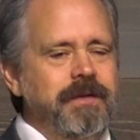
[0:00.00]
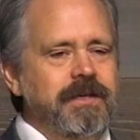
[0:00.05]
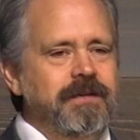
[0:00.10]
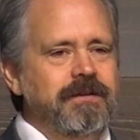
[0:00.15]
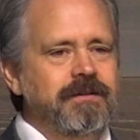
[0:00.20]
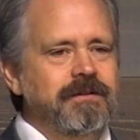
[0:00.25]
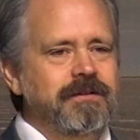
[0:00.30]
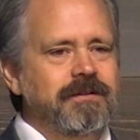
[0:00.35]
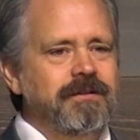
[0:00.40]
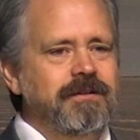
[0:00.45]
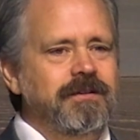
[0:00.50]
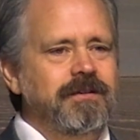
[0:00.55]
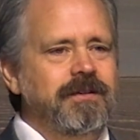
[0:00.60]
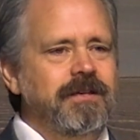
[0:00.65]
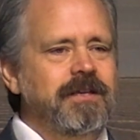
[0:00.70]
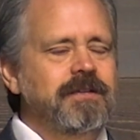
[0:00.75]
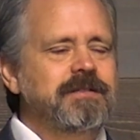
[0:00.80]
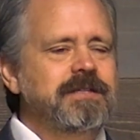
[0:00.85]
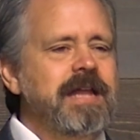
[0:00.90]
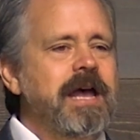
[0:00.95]
me
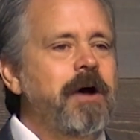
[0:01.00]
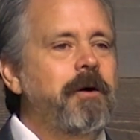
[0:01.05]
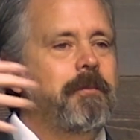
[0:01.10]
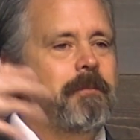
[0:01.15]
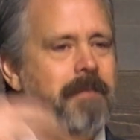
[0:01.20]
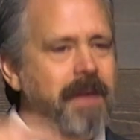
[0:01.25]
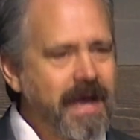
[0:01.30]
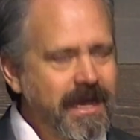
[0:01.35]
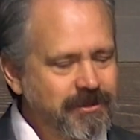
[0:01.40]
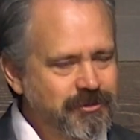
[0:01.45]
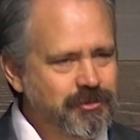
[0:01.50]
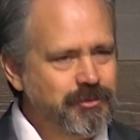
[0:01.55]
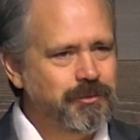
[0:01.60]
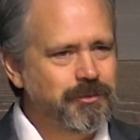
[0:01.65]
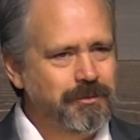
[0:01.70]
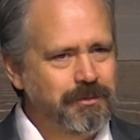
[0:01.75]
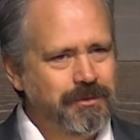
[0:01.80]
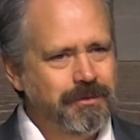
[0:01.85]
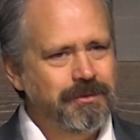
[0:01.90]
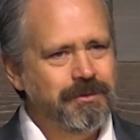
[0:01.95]
is now my
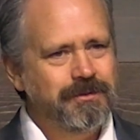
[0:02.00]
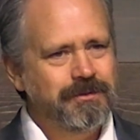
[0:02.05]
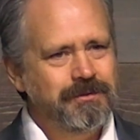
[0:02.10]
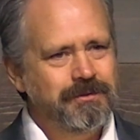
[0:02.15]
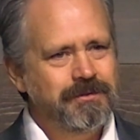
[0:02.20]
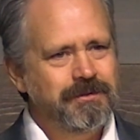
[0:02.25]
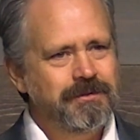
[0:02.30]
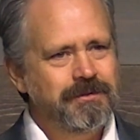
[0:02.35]
truth.